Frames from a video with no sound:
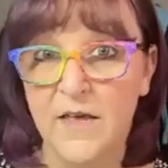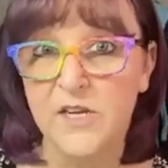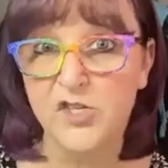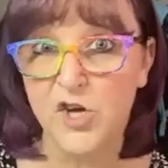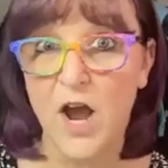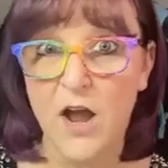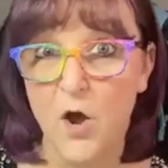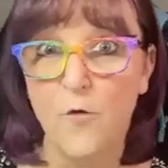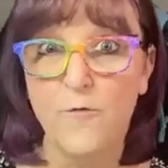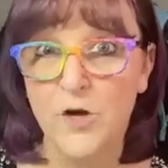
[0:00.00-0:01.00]
Let it
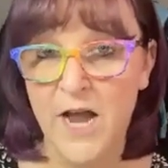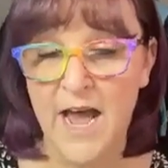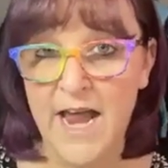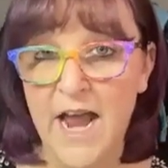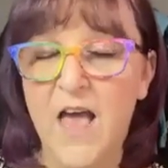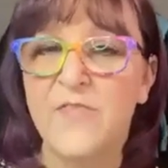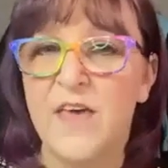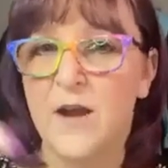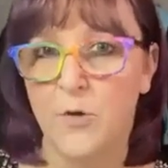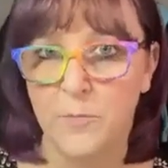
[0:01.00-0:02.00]
dry overnight
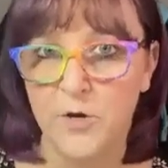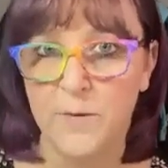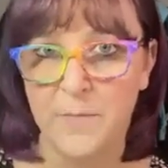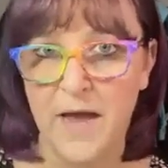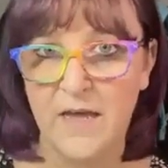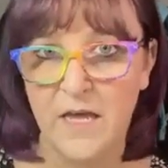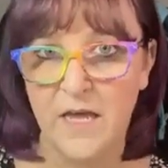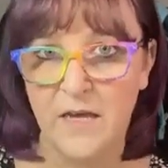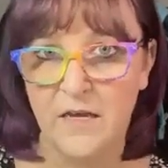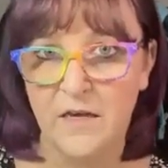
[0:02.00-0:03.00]
and then I'll put it back
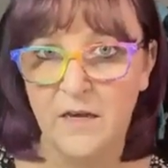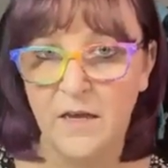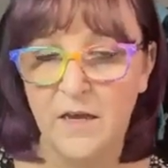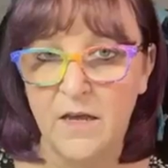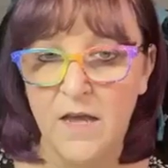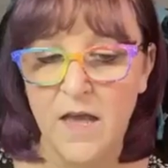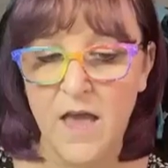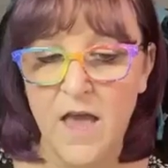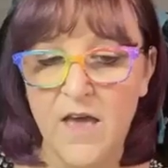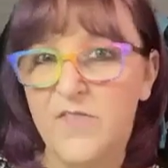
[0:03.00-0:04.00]
in.
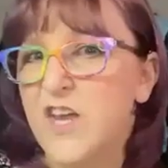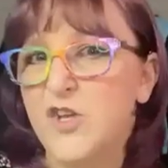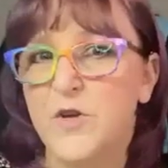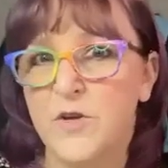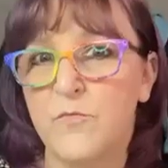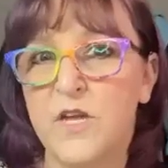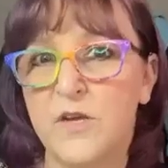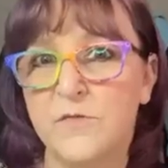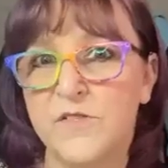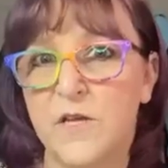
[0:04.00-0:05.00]
And then you can
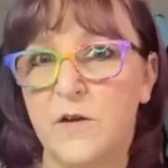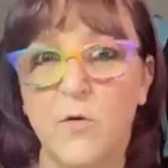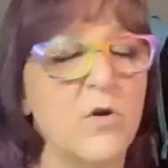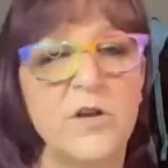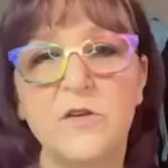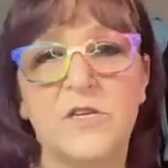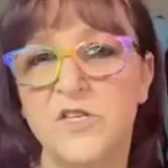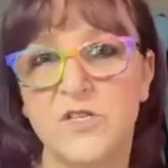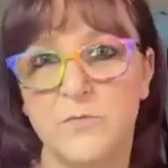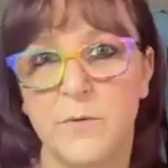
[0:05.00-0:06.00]
reuse it or you
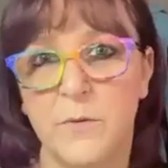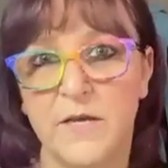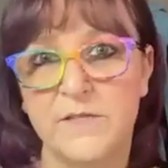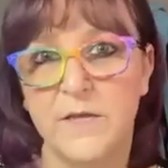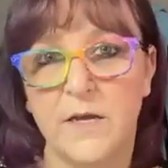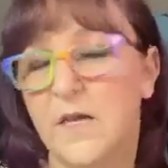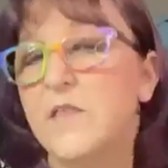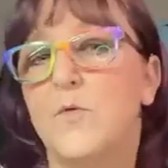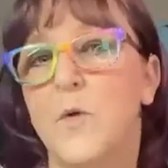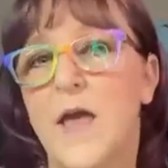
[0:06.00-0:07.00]
can just replace it.
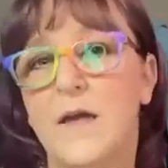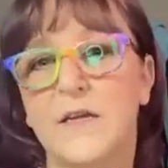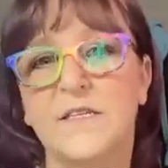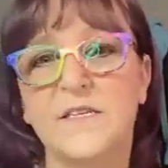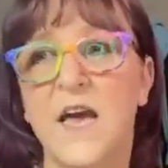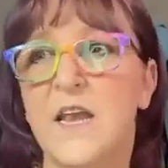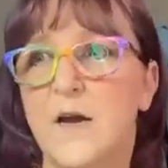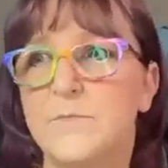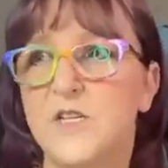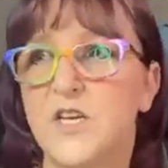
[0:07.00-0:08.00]
Either way, it's kind
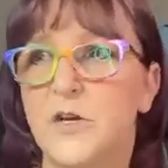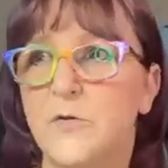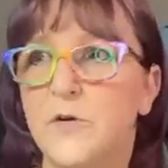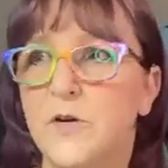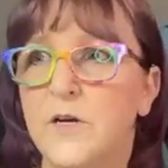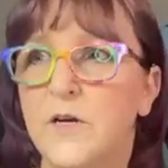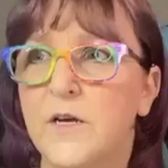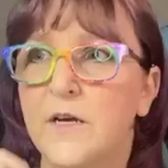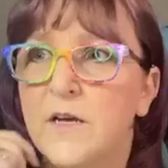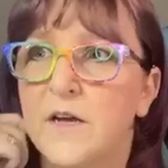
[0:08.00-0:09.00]
of up to you.
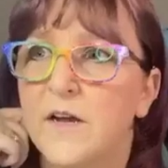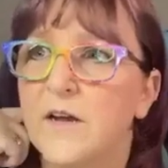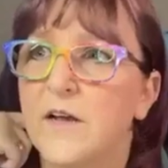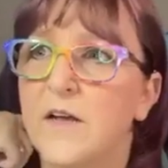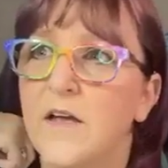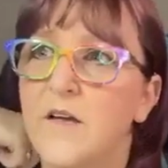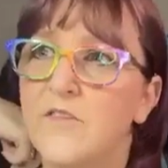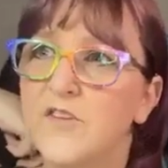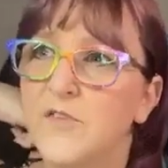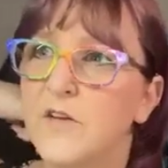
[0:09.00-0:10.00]

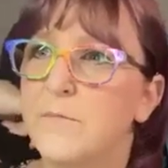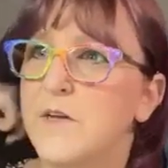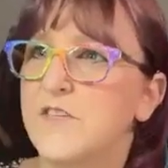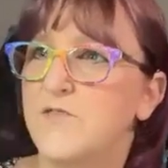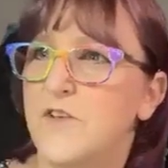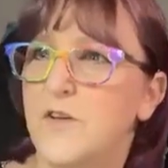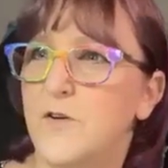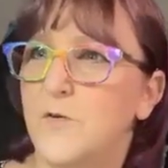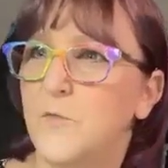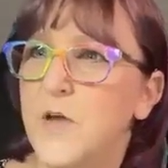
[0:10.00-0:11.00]
Every tool he makes for
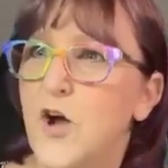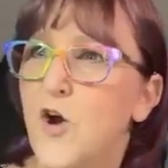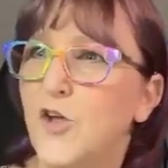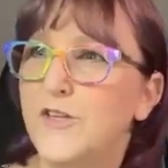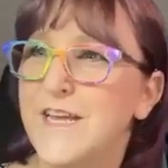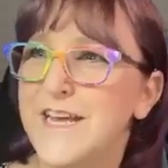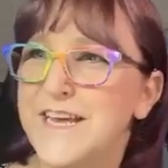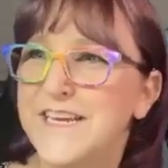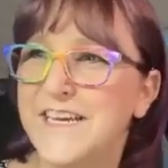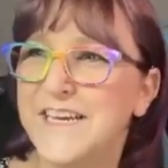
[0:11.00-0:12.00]
you, we all
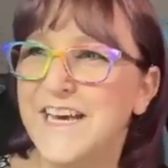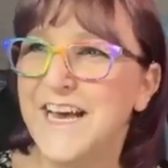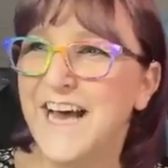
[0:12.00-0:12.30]
need.